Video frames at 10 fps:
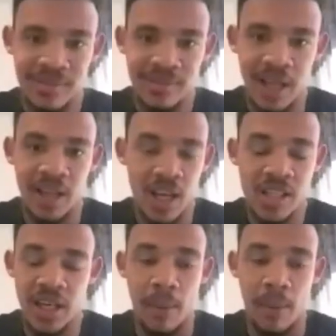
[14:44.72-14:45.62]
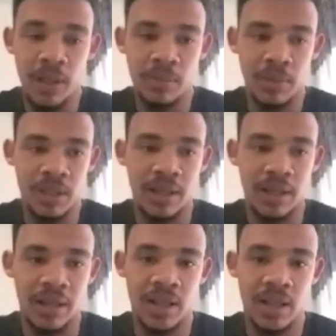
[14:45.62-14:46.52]
that actually humbled me. That
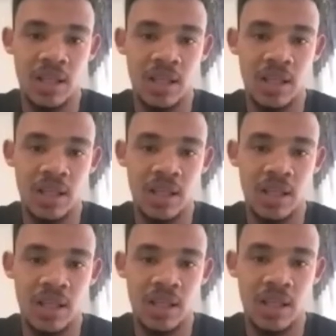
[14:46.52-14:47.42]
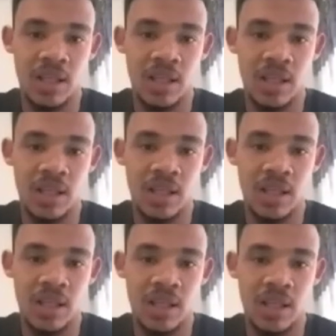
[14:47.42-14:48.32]
actually made me
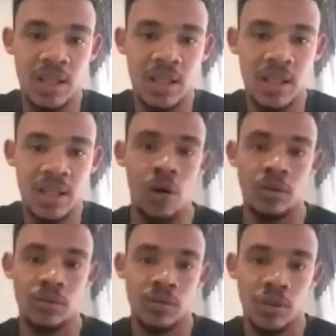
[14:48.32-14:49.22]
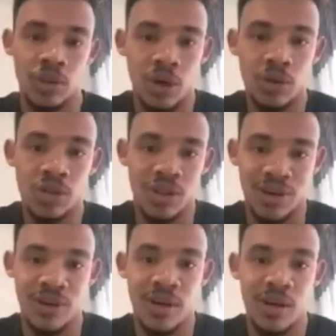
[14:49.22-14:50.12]
calm down, you know.
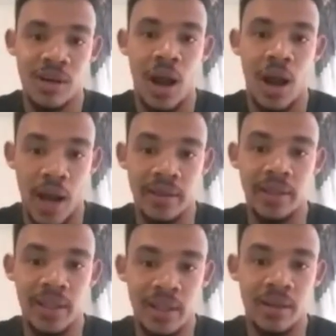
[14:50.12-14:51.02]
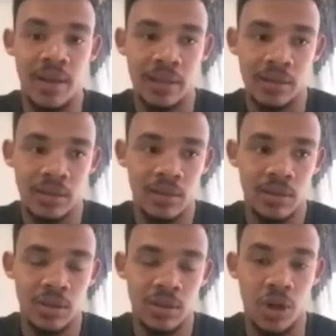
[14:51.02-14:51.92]
So I needed that,
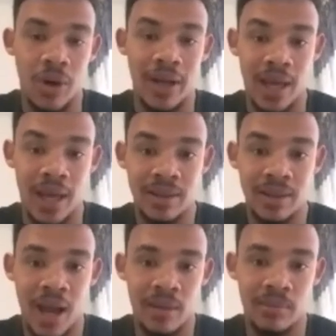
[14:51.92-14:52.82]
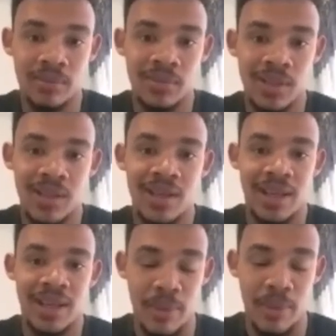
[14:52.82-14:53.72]
you know, at that time.
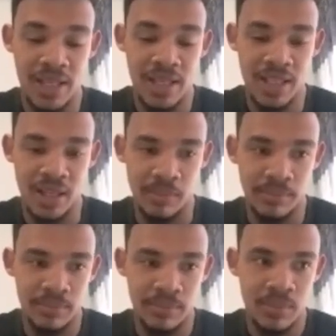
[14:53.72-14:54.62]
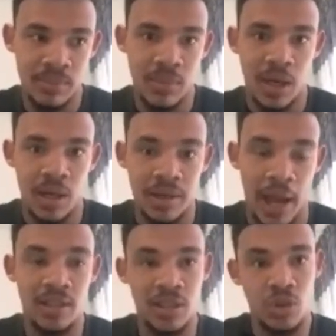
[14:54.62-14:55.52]
Imagine I'm
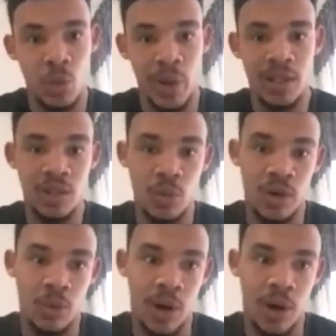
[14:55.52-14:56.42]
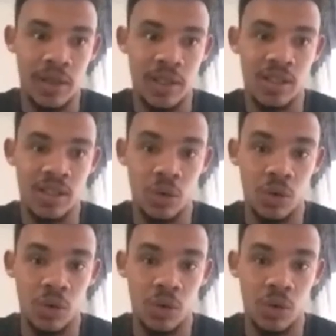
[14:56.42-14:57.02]
19, 20, 21 years old,